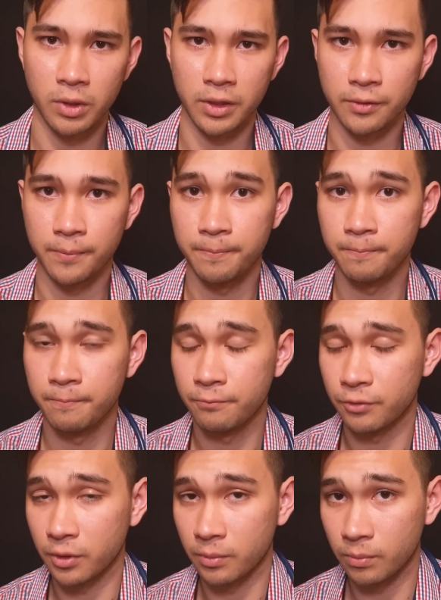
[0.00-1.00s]
But
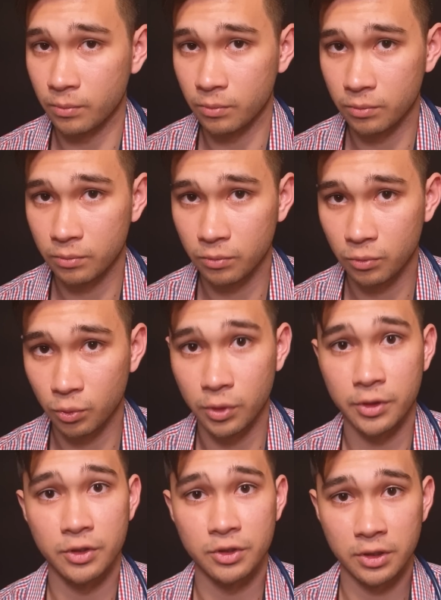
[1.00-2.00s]
from
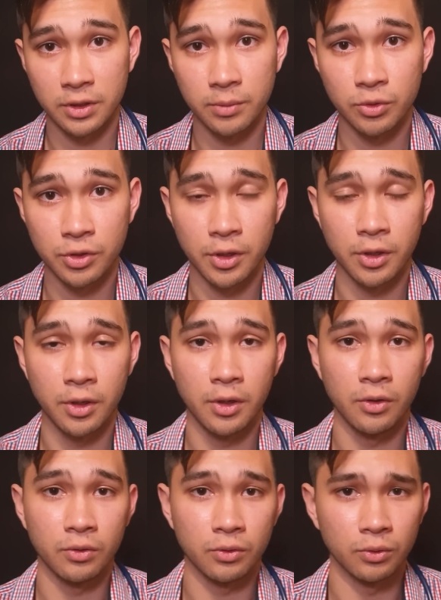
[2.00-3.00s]
what it seems,
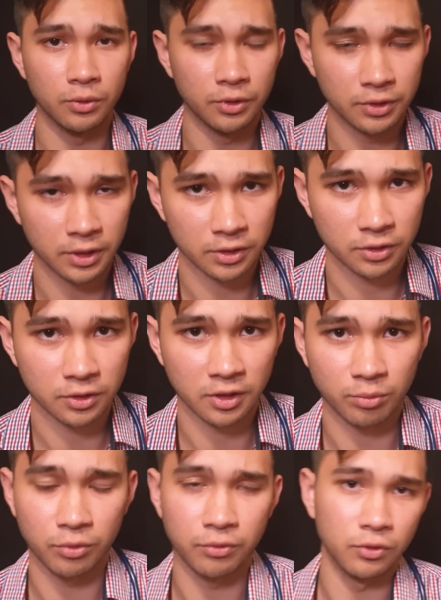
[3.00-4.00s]
all the tests
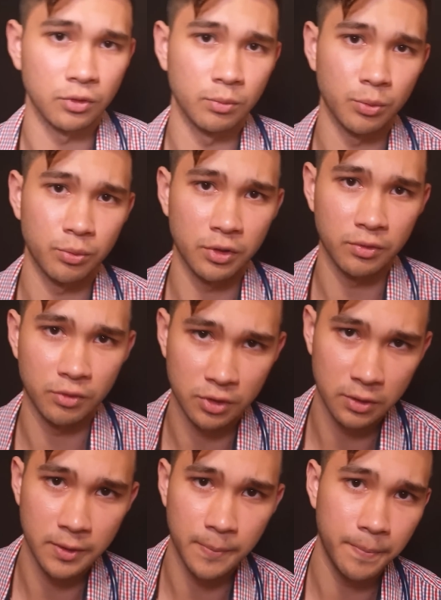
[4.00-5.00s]
I've performed
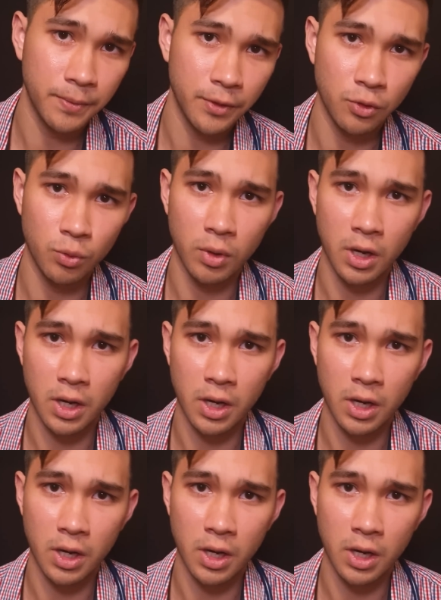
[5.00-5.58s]
previously, you